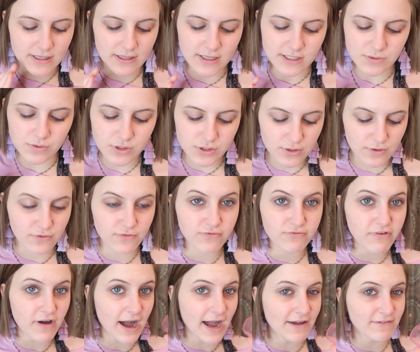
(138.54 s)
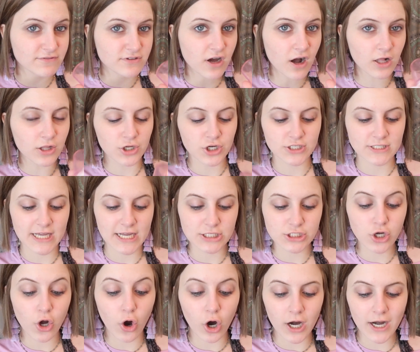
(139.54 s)
This was $5
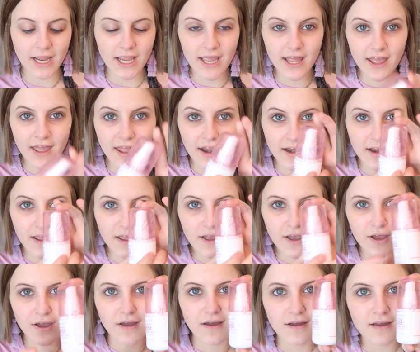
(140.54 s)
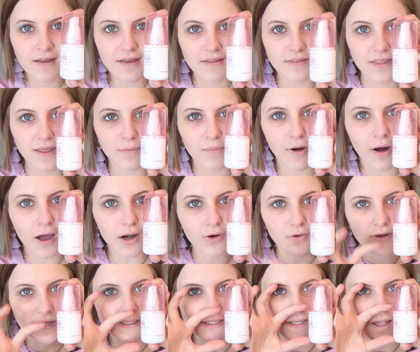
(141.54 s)
at Target, and the
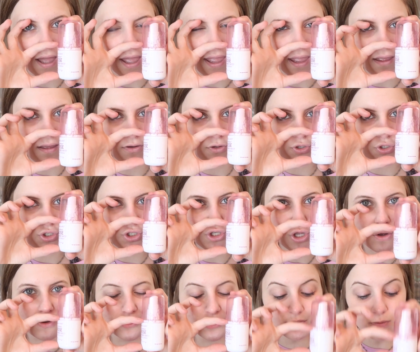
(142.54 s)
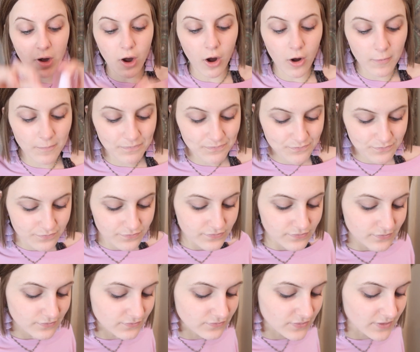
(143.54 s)
bottle is like so small.
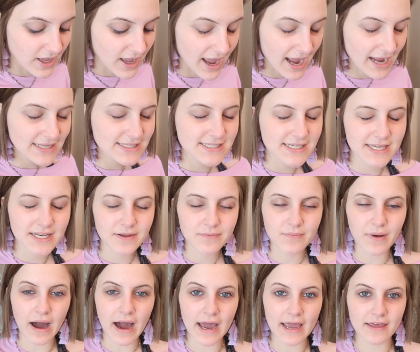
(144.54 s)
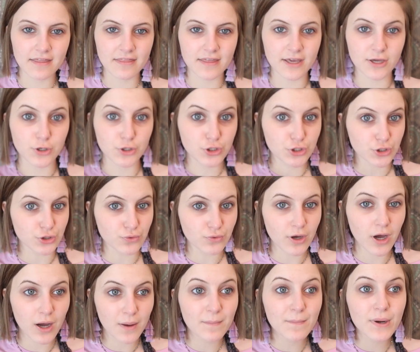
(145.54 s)
I did buy the
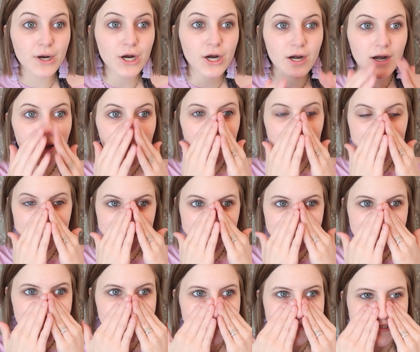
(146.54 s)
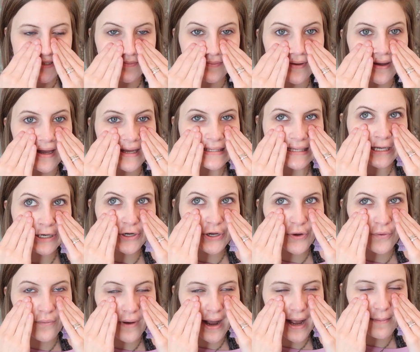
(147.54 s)
cucumber scent, but I don't
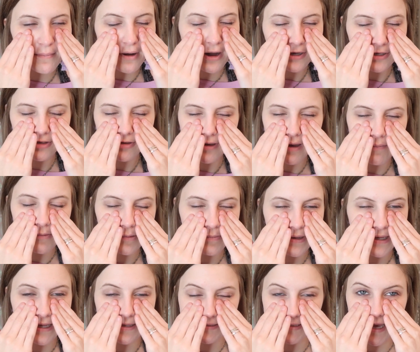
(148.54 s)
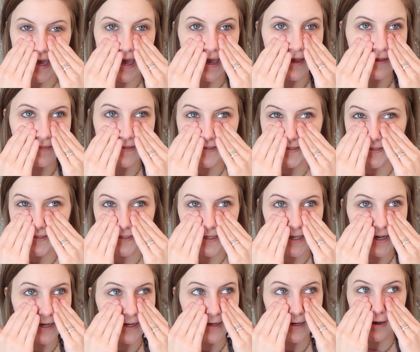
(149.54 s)
know why I bought cucumber, because I hate the
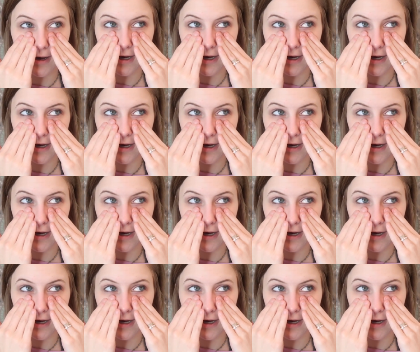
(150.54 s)
scent and it